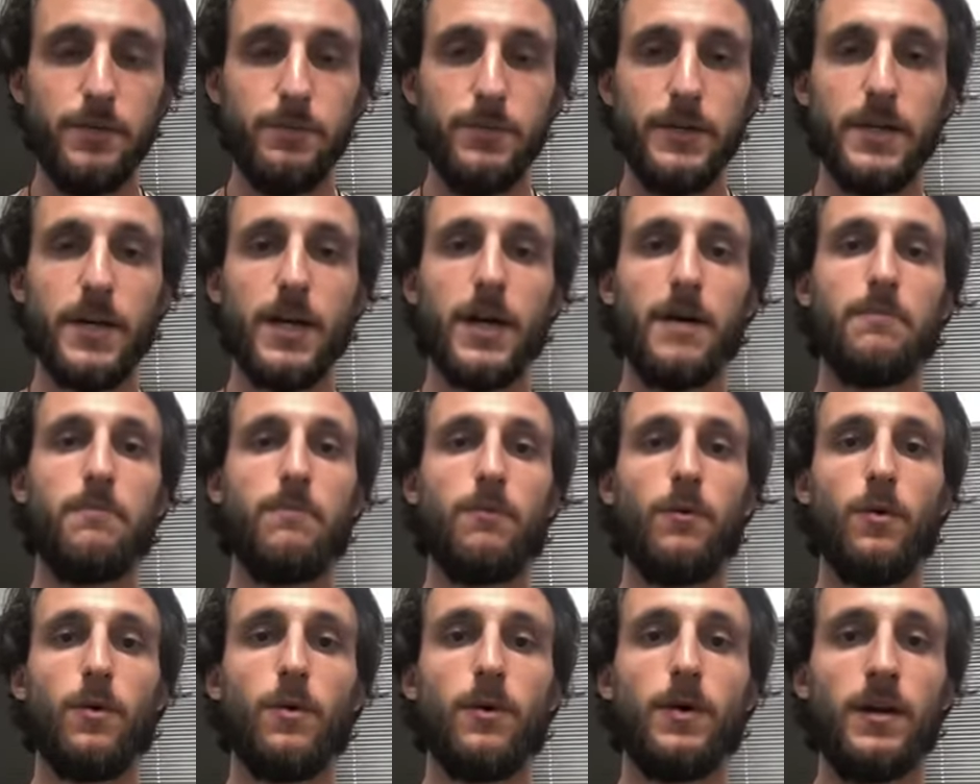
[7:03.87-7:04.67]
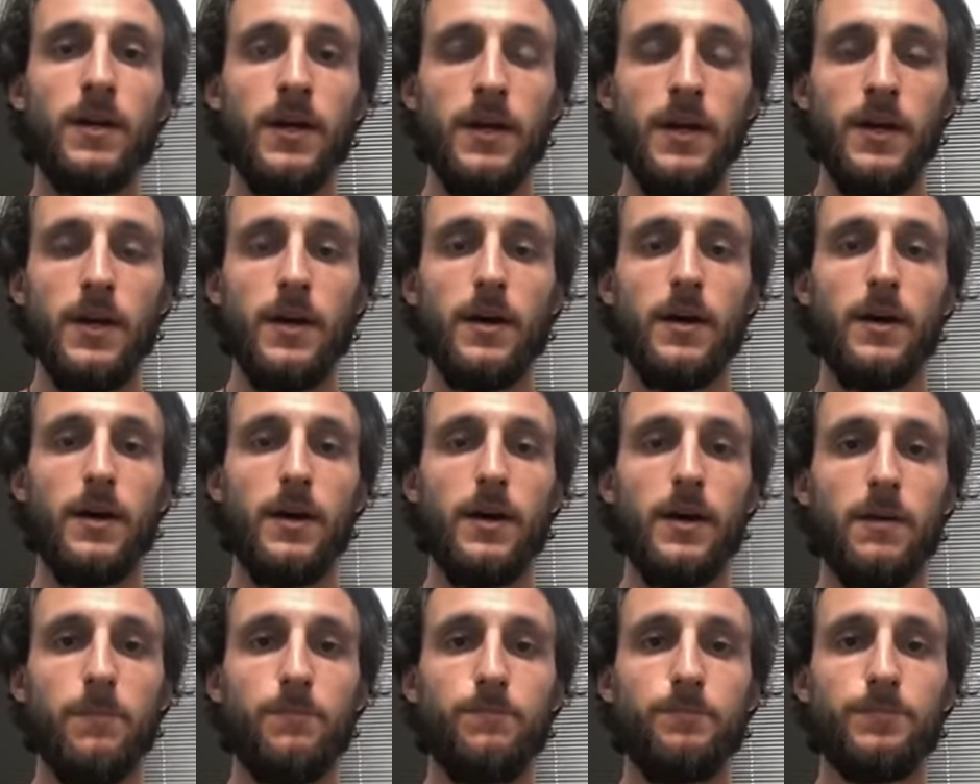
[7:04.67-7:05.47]
to become more
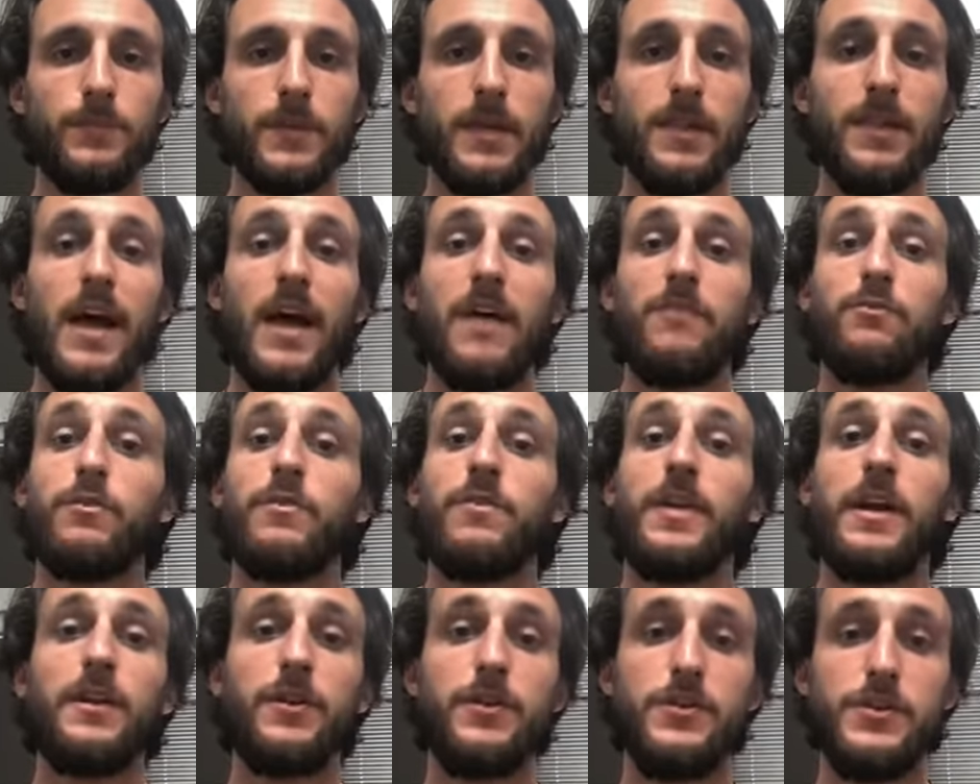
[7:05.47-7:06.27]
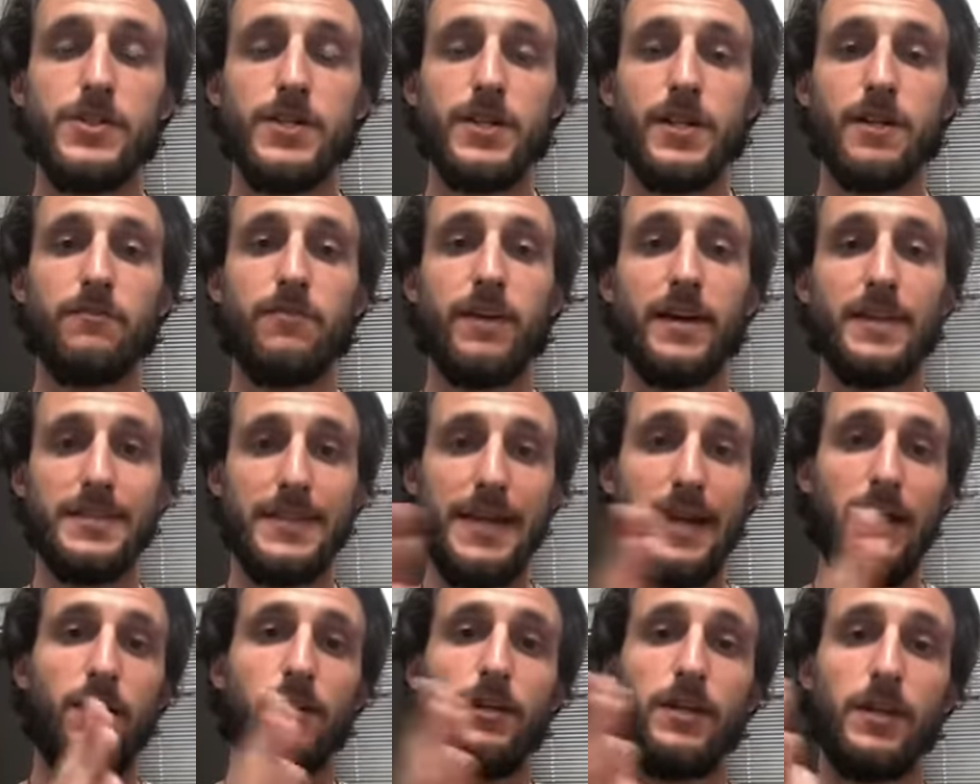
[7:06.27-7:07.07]
alive with energy and
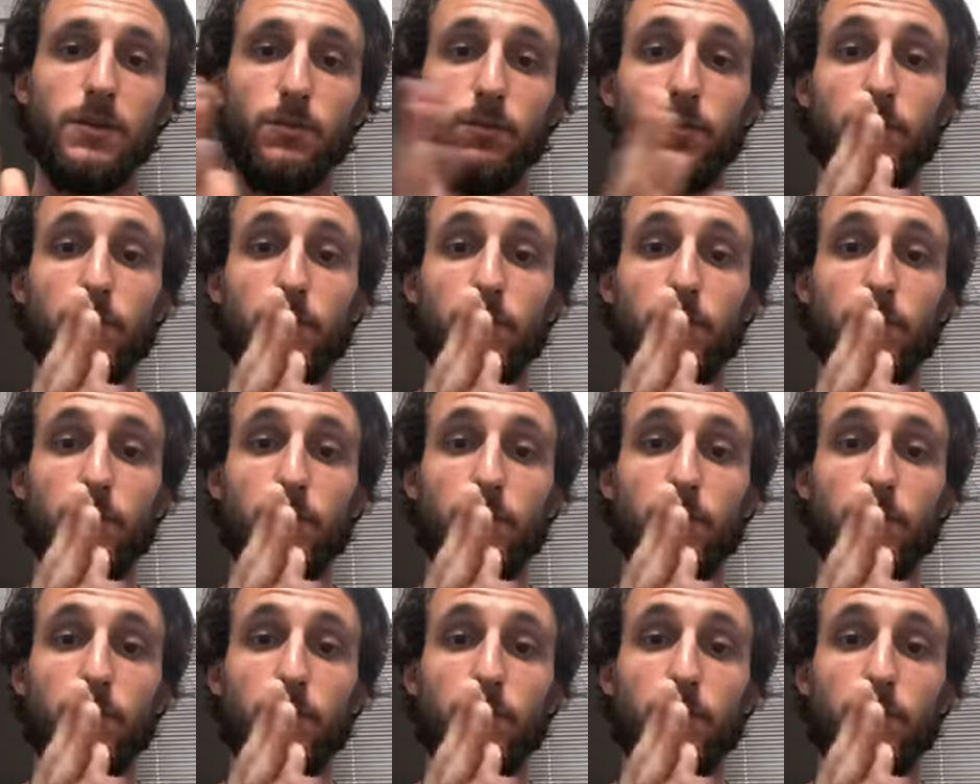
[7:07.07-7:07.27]
vitality,